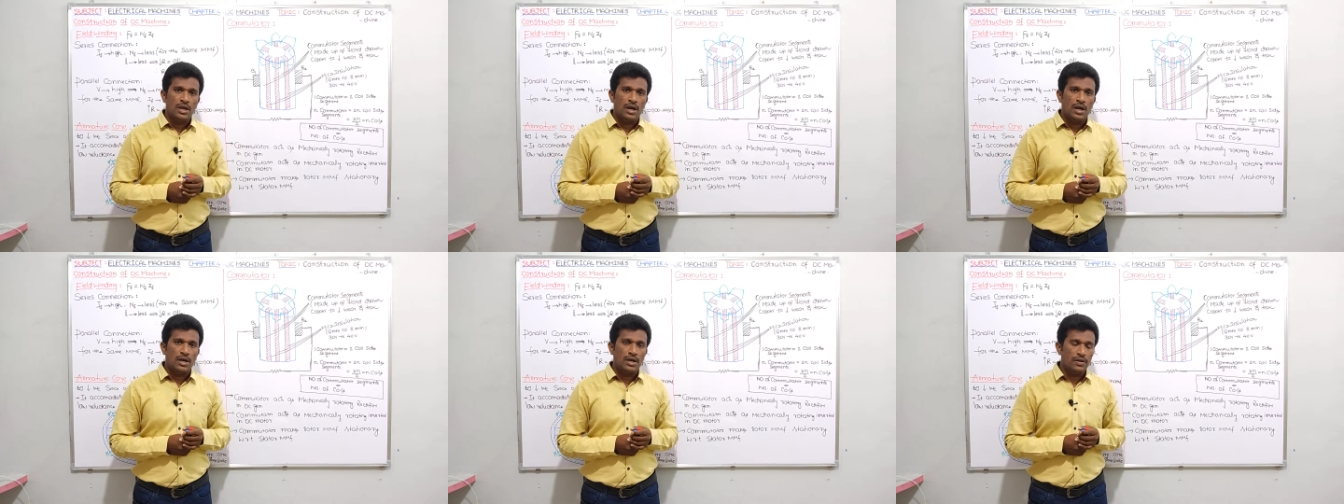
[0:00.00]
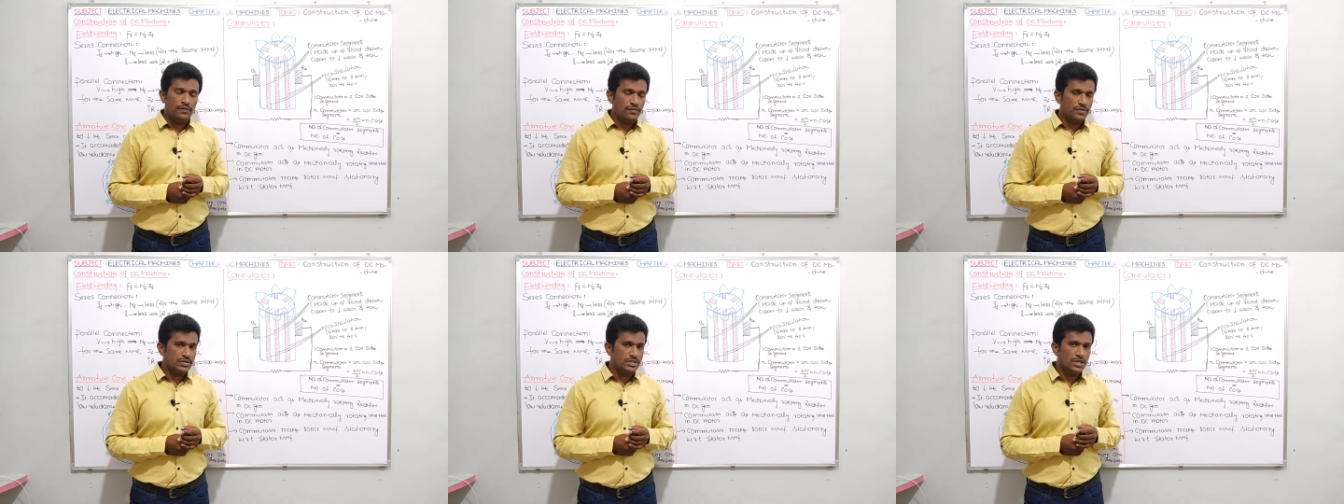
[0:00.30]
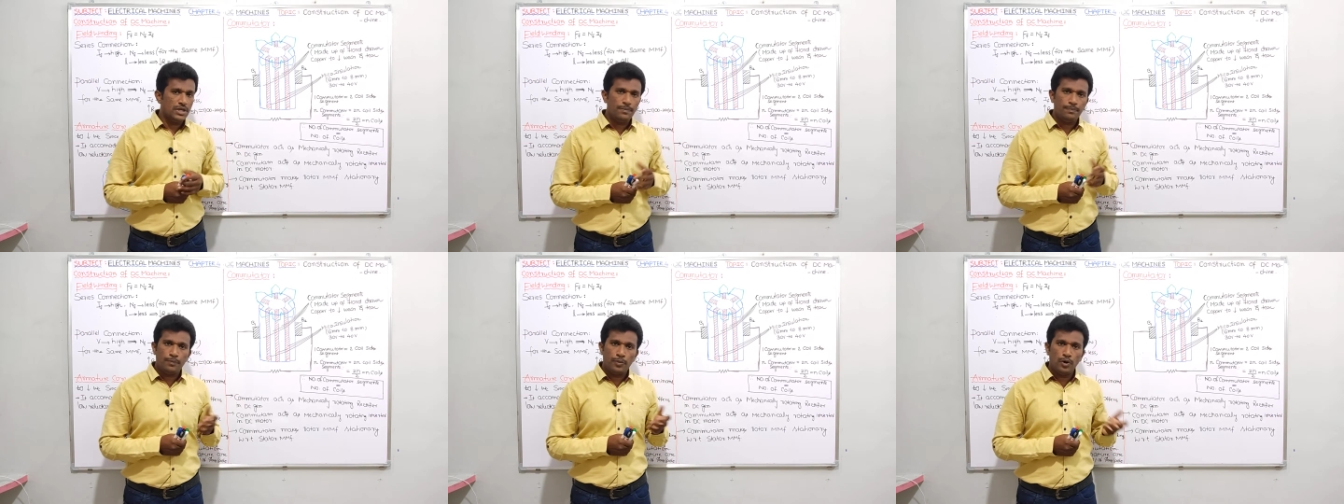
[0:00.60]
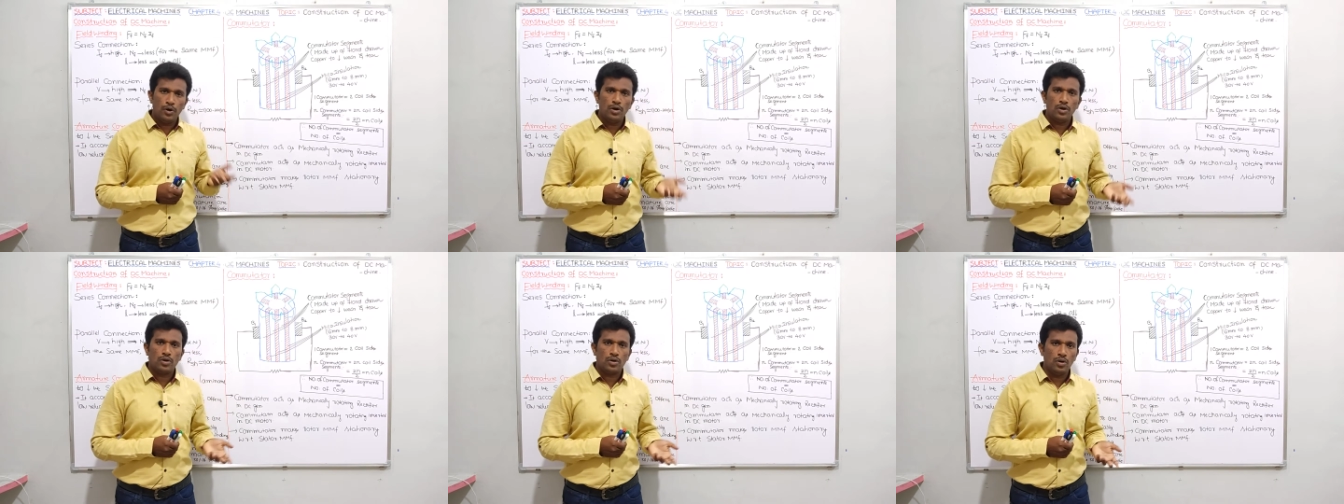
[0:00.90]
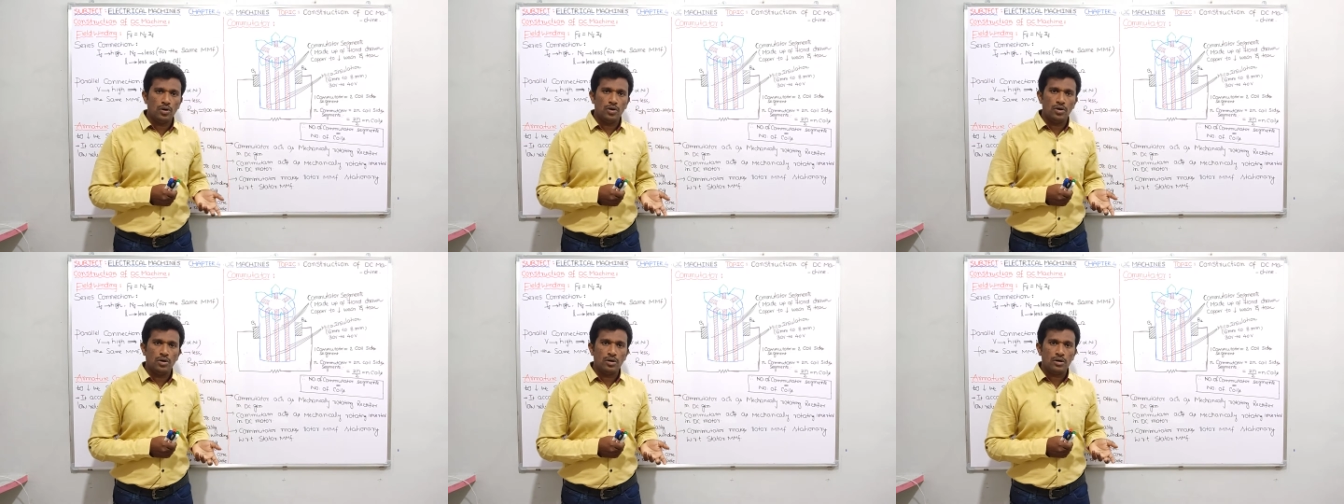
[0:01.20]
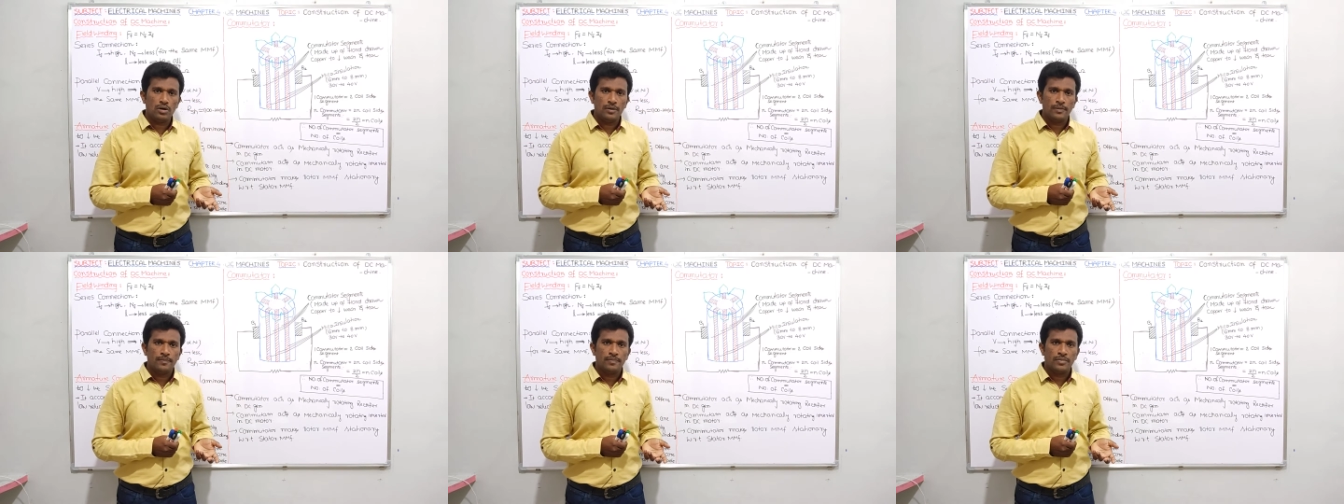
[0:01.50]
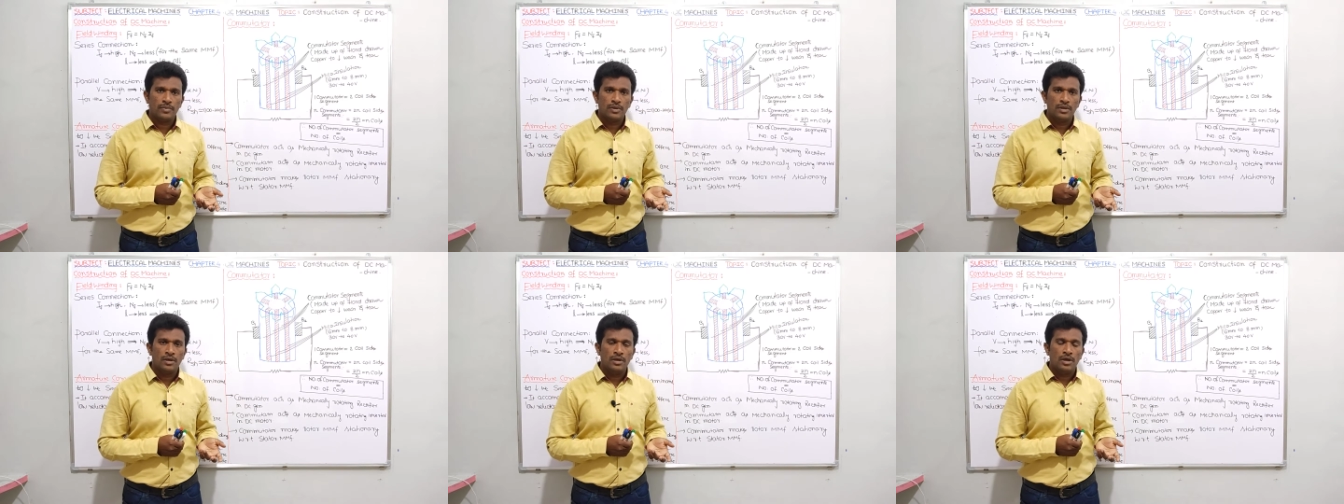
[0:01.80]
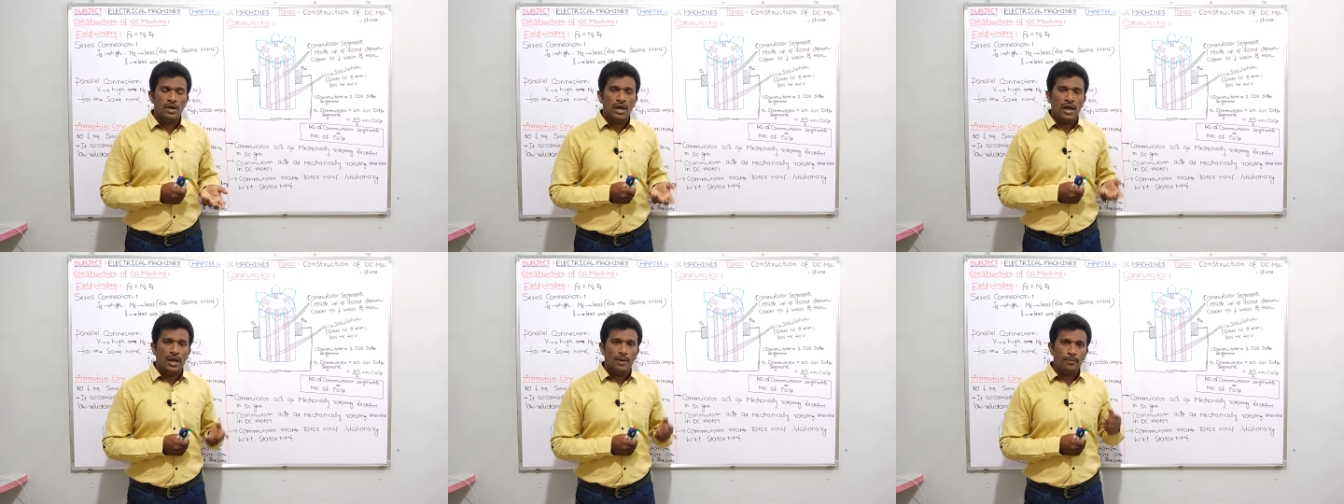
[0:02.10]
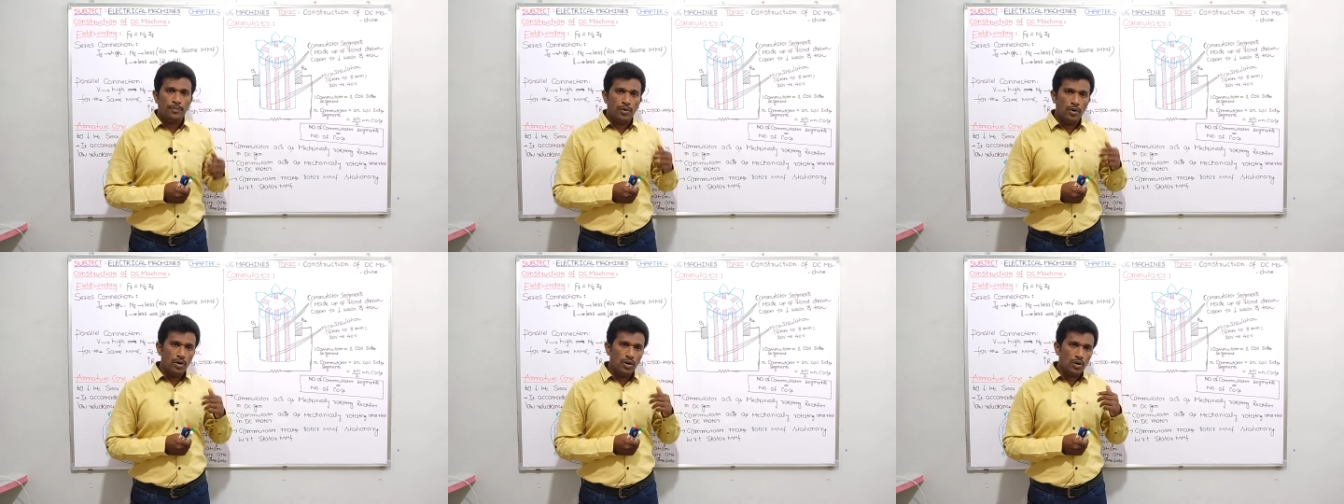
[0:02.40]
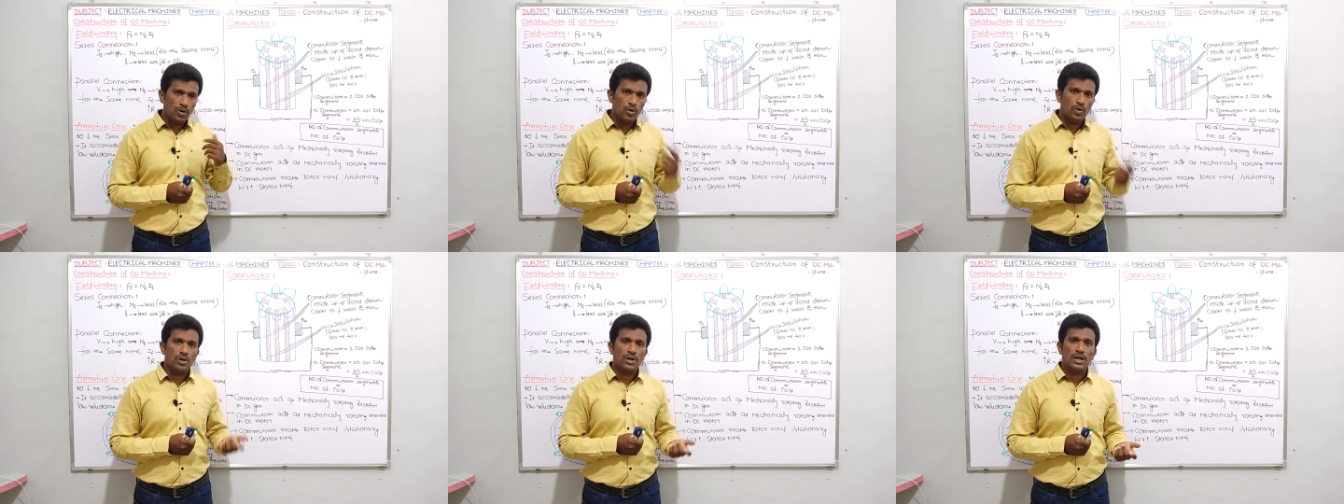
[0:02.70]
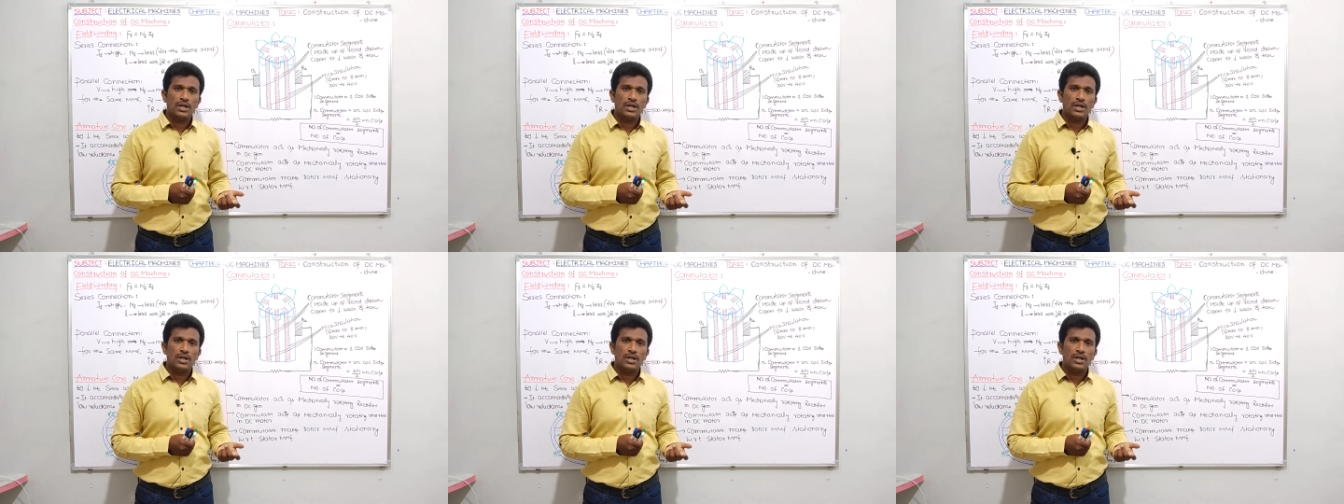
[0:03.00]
And if you see pole core